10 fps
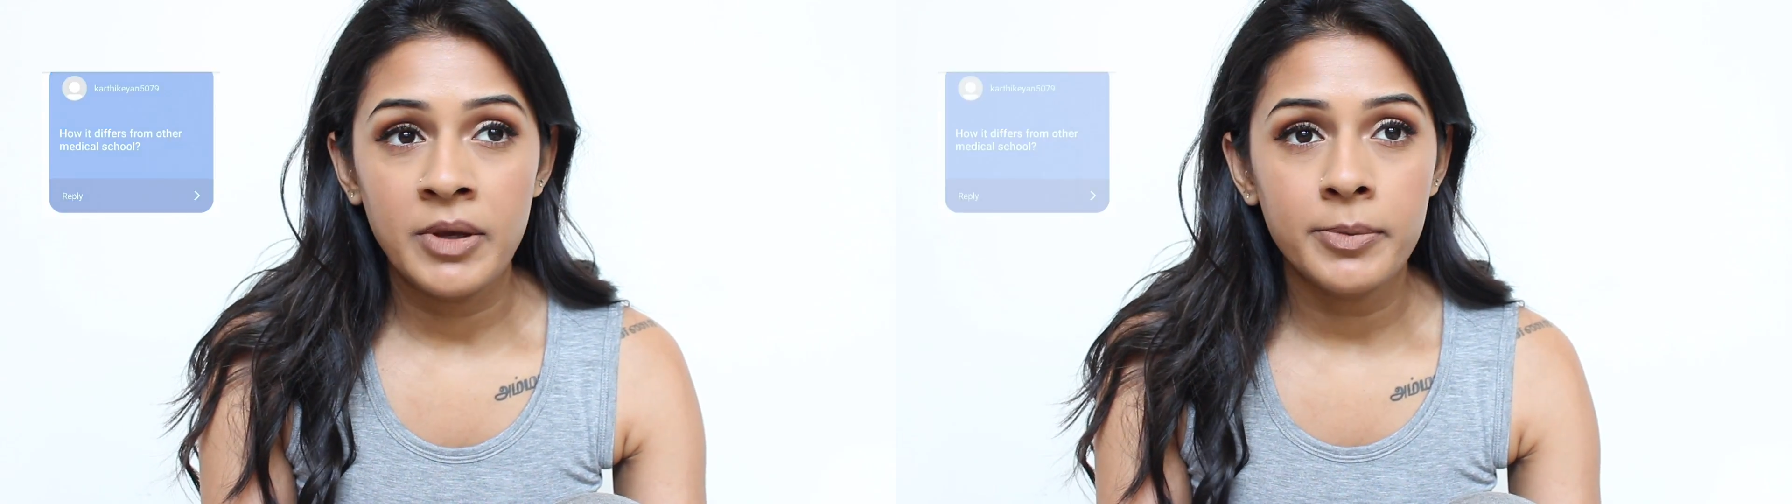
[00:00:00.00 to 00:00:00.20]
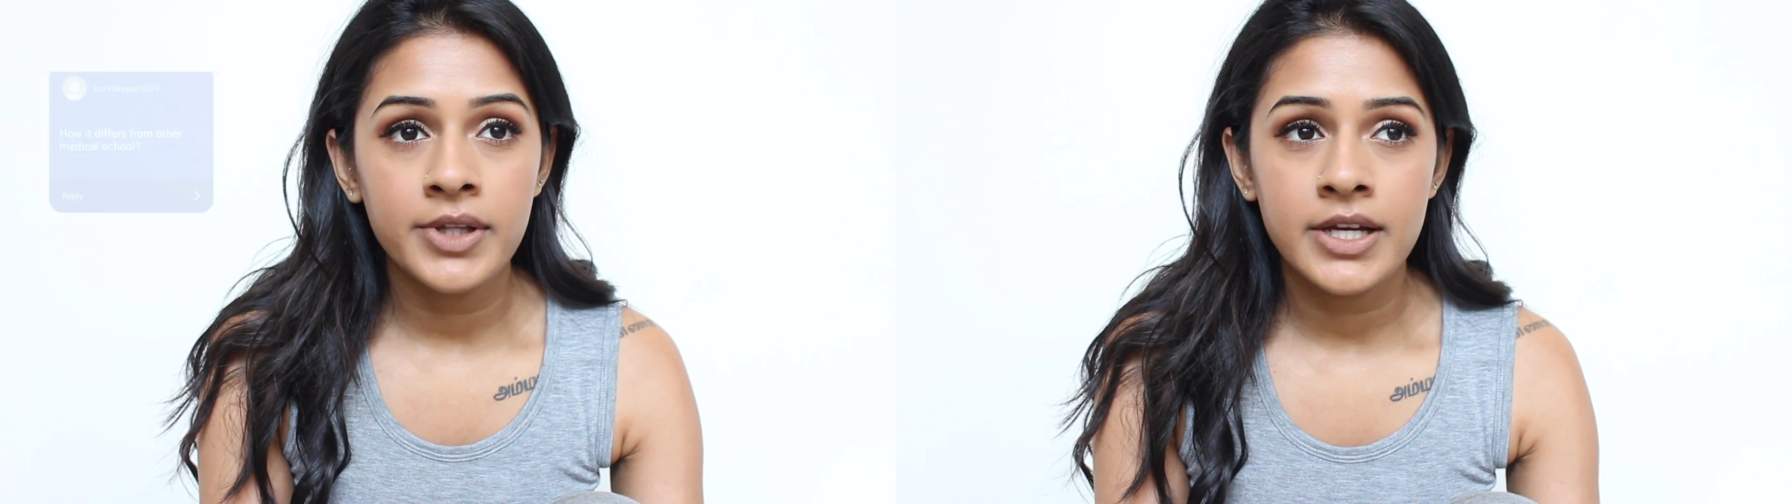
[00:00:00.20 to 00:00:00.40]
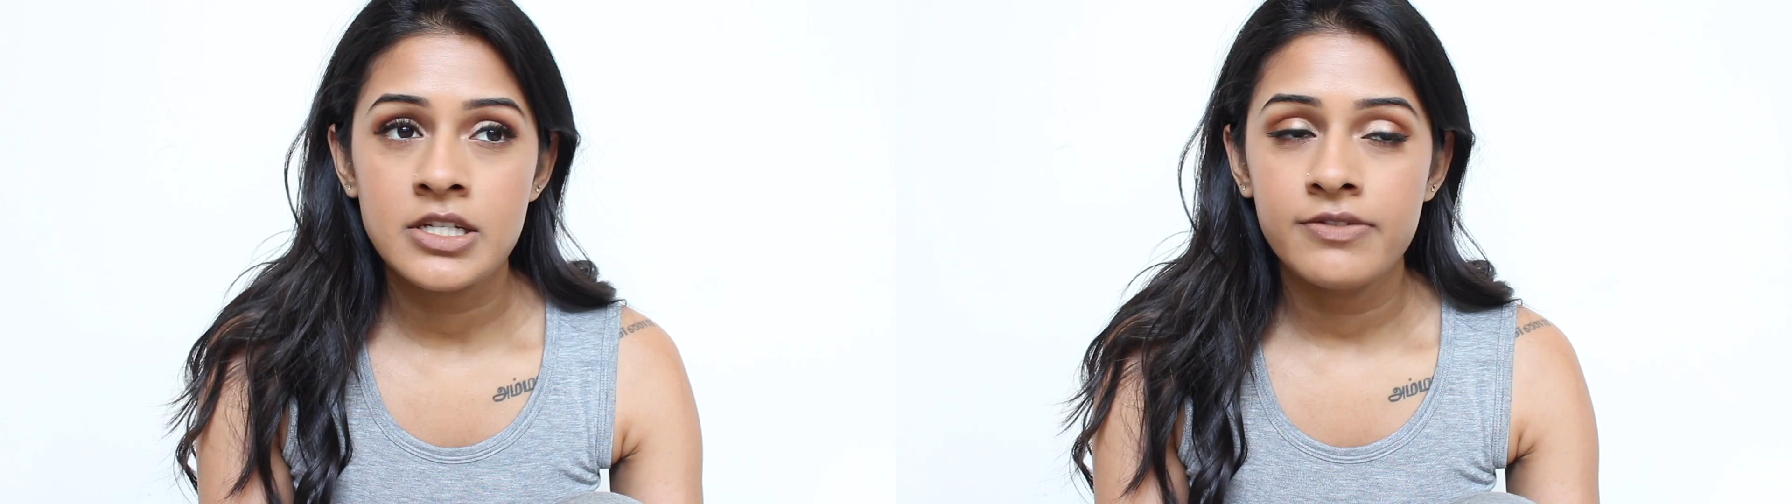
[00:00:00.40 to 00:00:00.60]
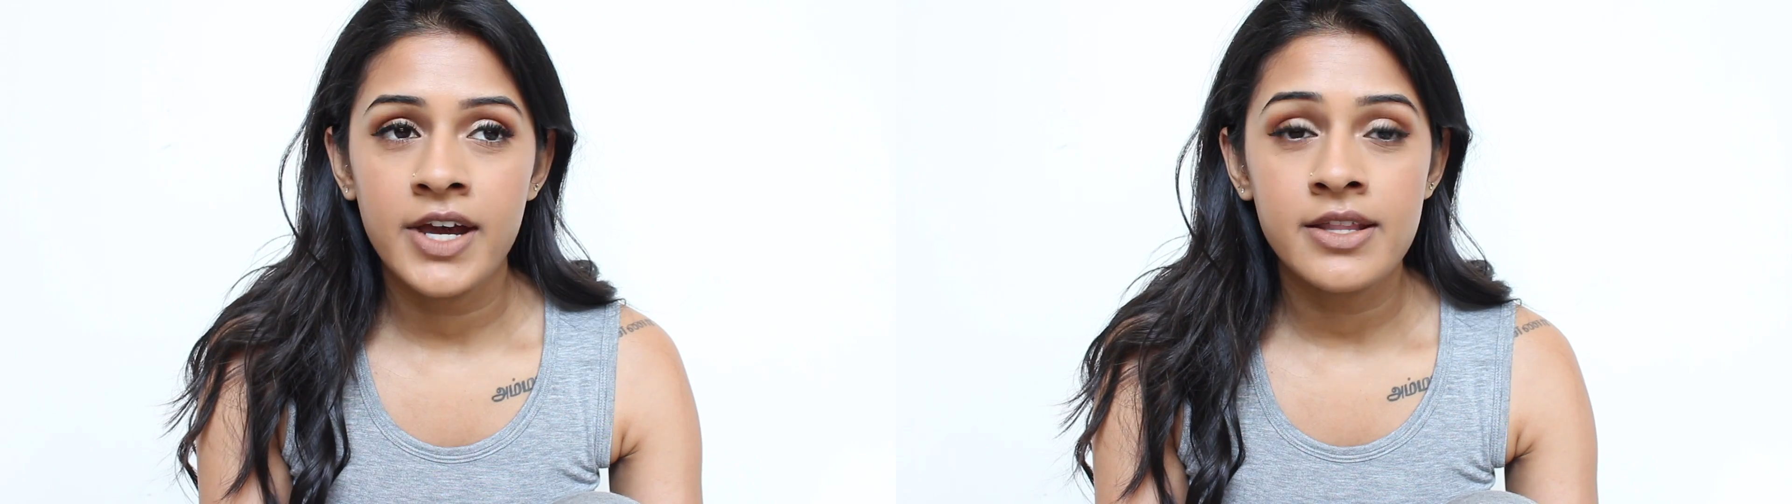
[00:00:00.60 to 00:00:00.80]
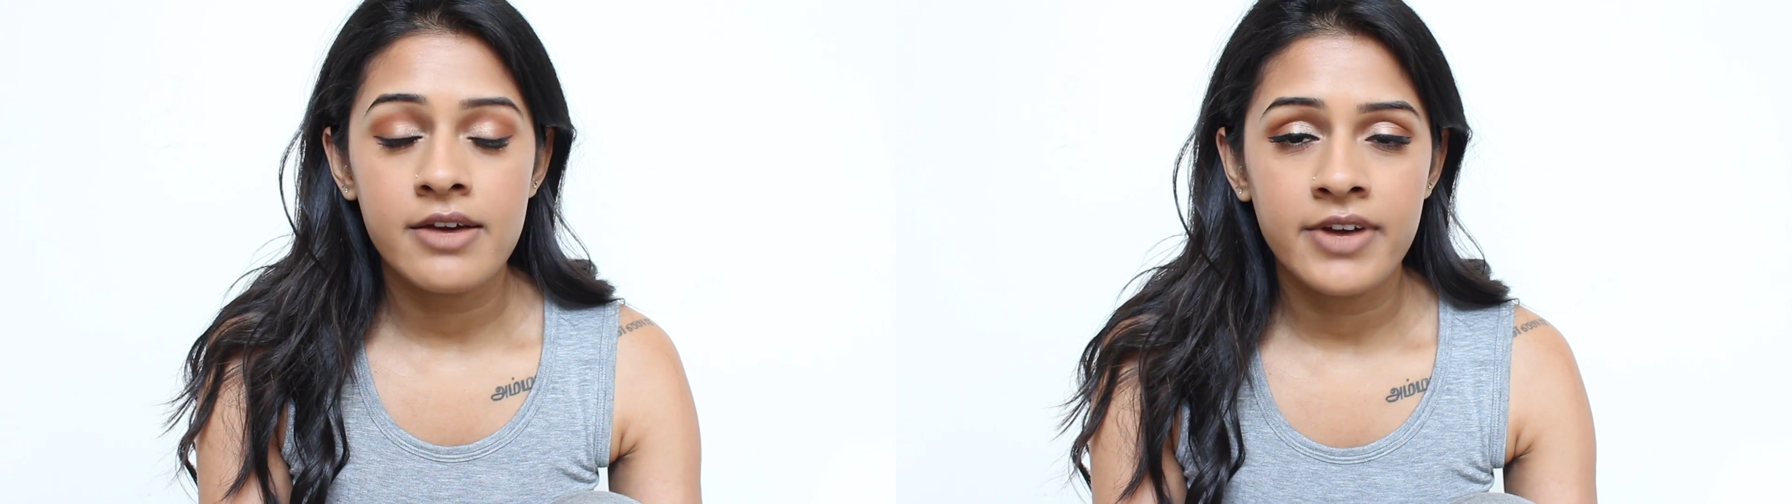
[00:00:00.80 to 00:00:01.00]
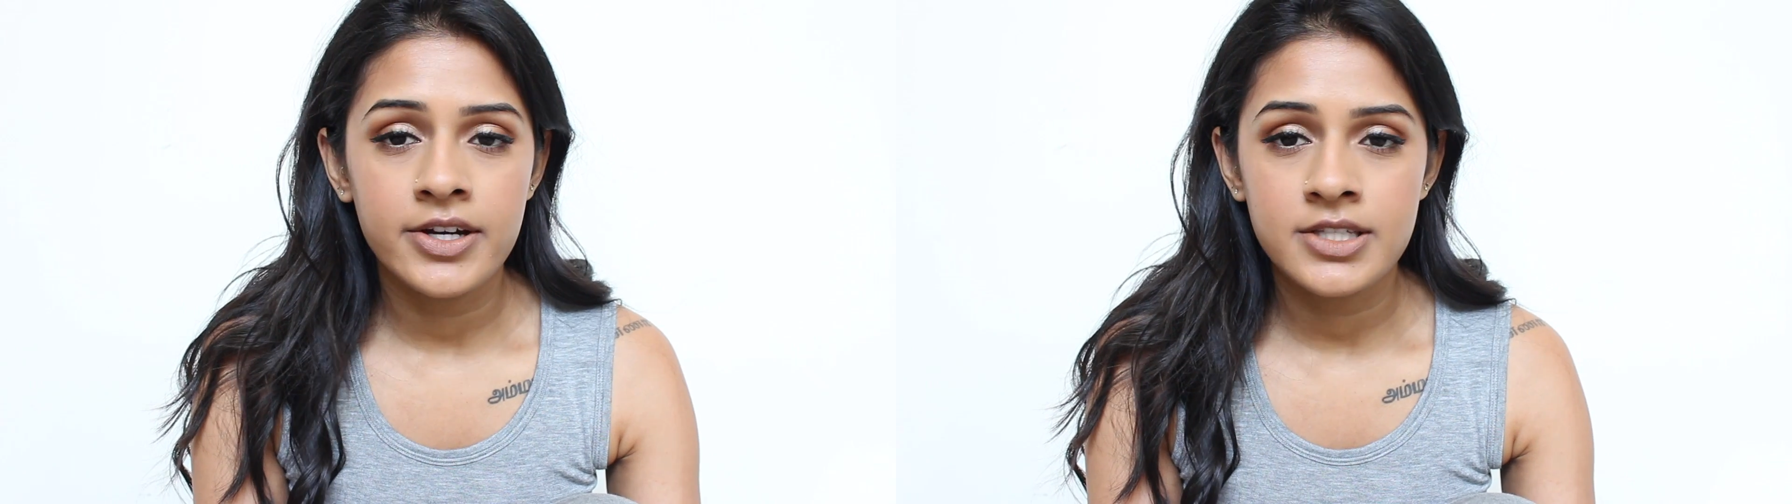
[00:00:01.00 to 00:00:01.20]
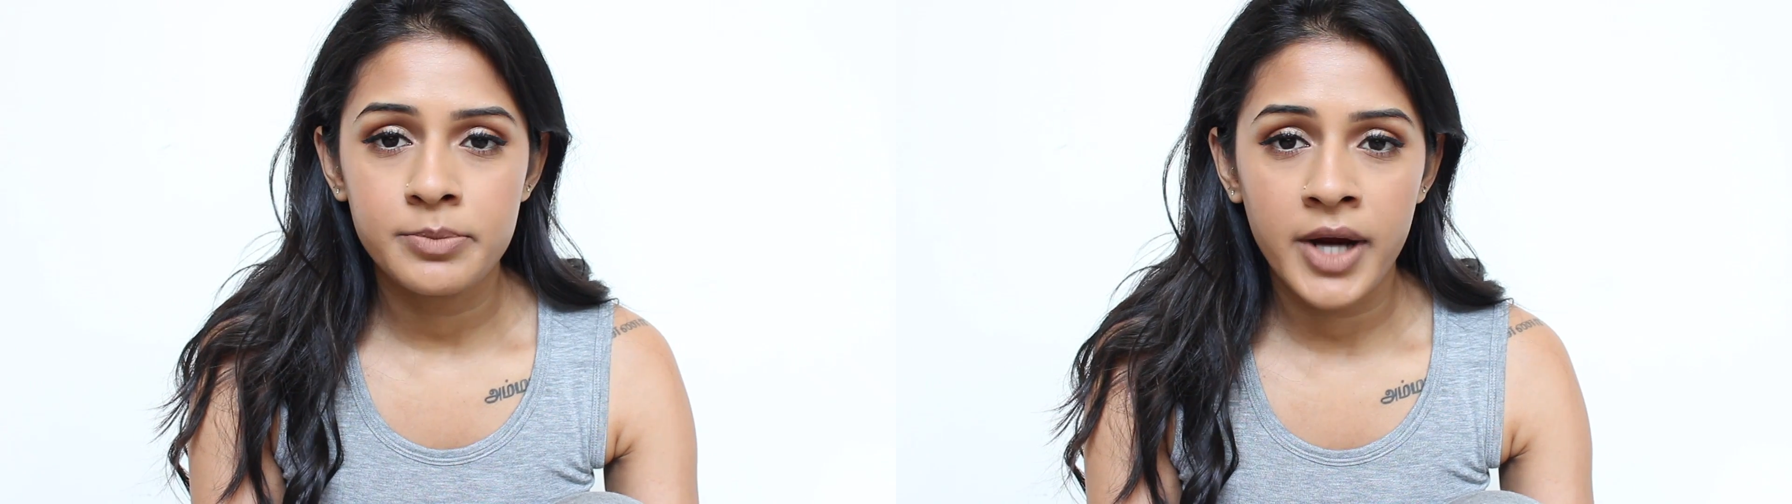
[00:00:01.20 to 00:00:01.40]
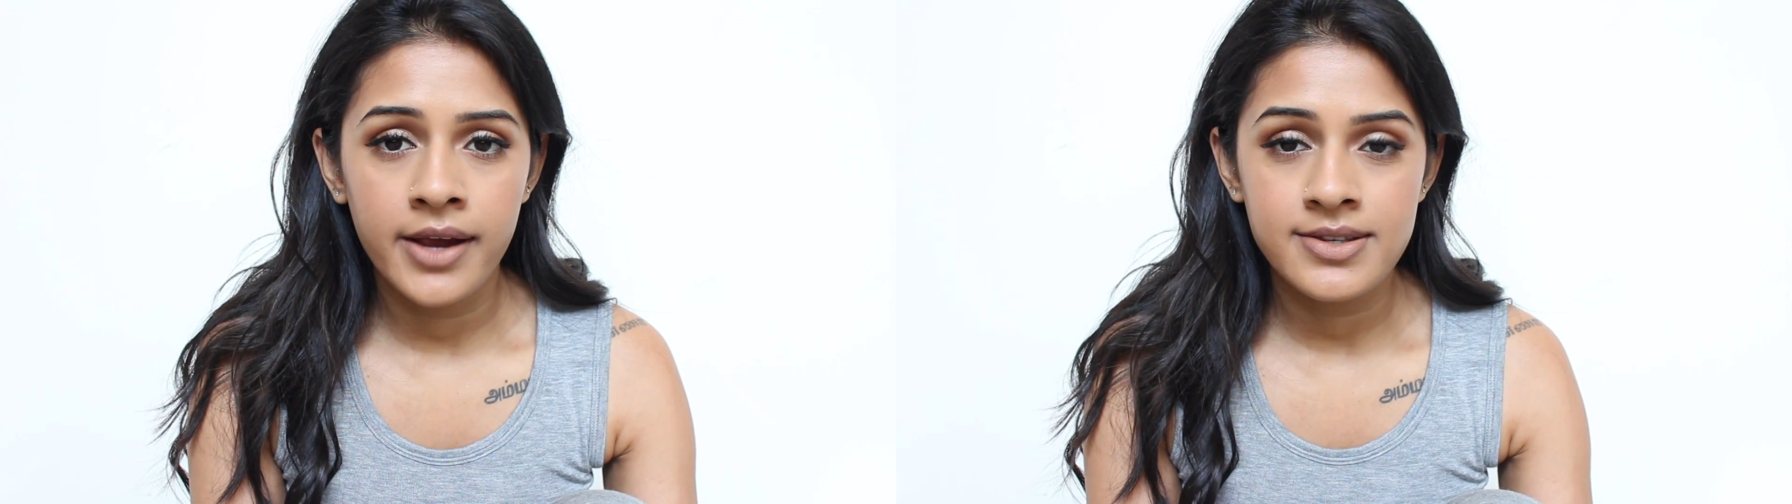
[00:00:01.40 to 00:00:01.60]
People actually find that very
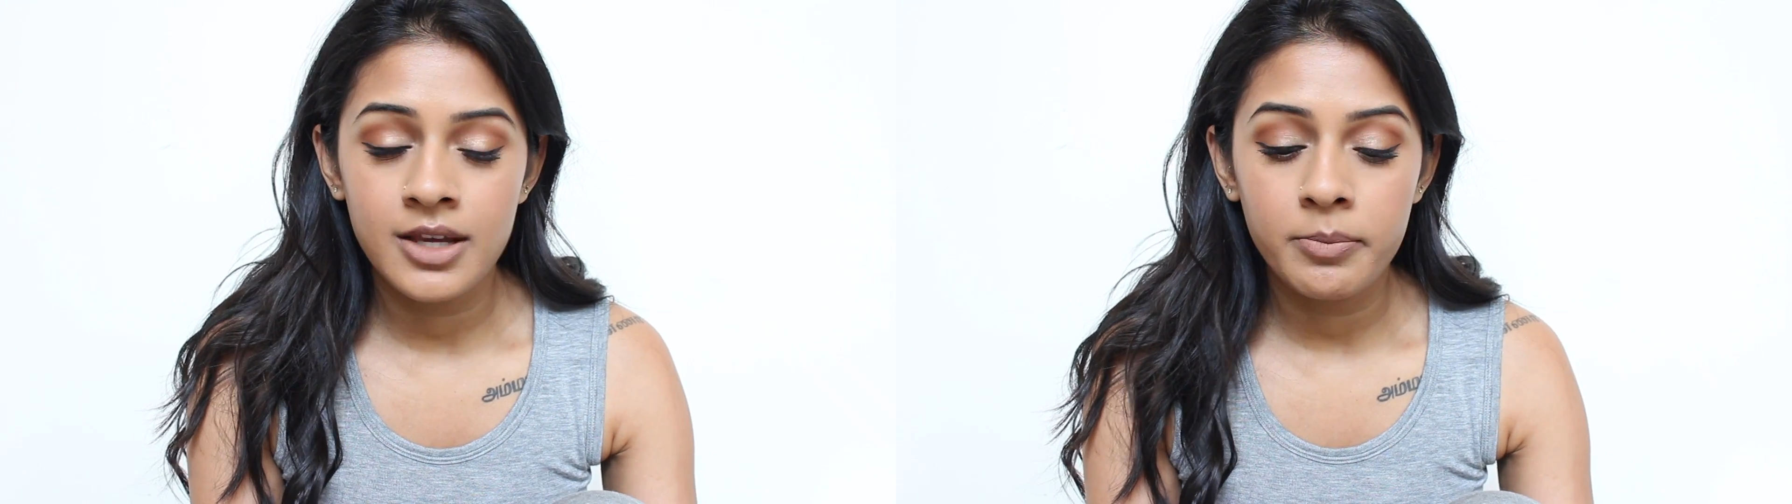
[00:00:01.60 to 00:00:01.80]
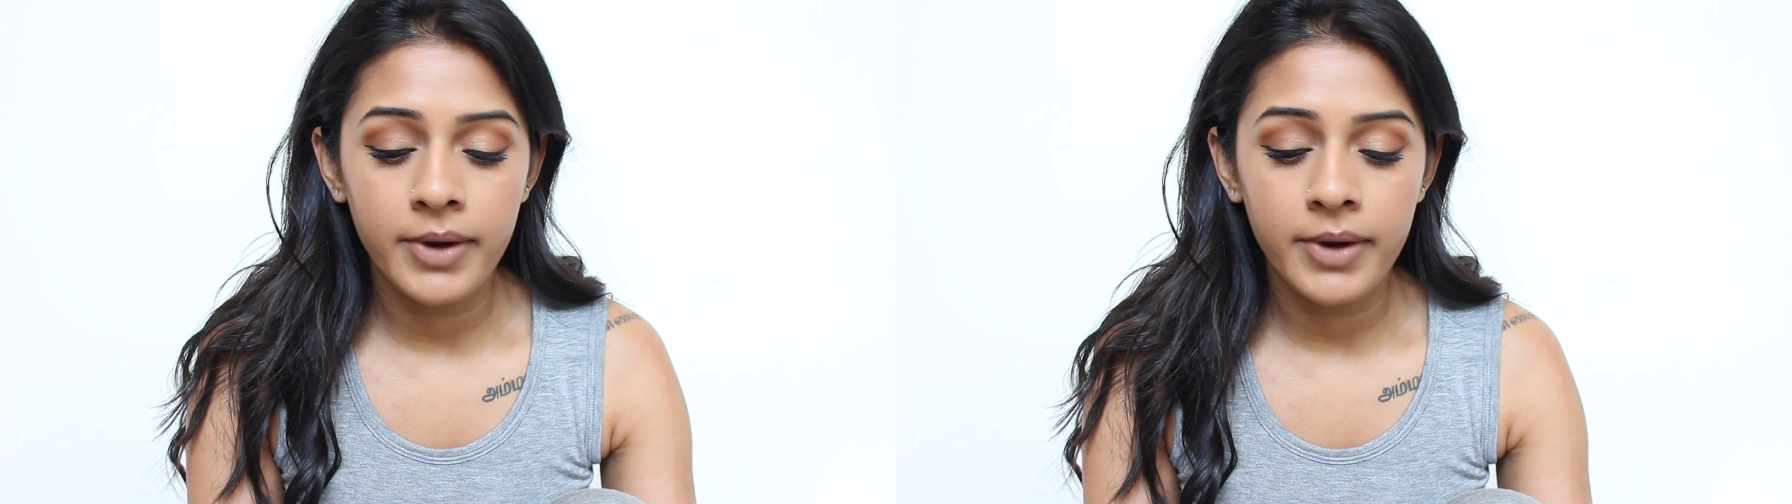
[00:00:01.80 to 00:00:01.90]
surprising,